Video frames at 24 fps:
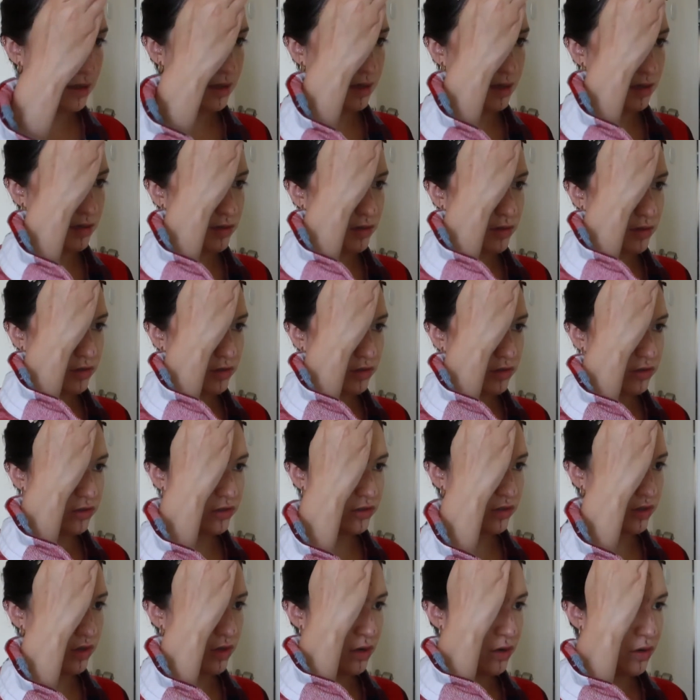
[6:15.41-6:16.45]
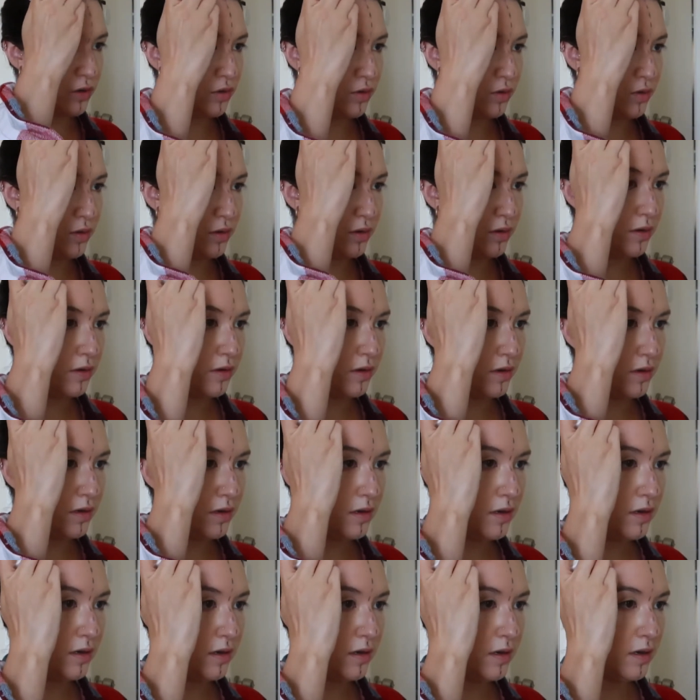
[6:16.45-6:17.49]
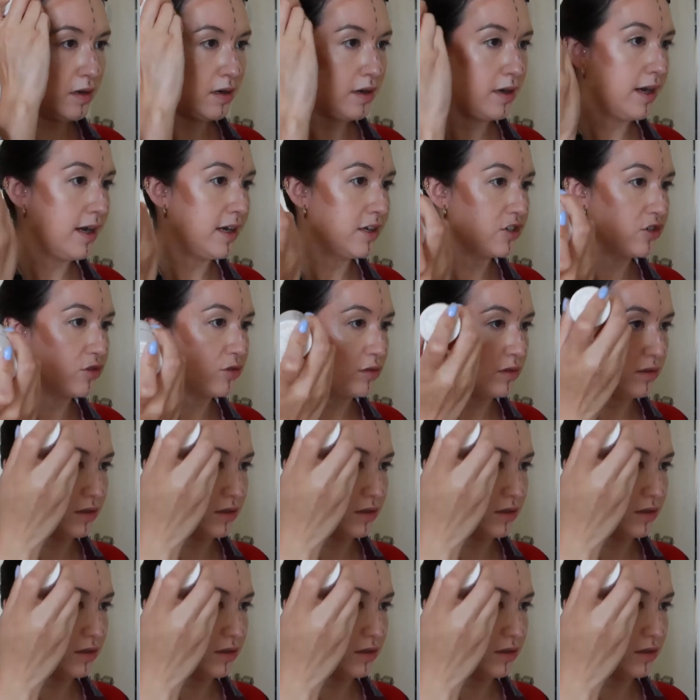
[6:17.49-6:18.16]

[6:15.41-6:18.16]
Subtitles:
It's just so natural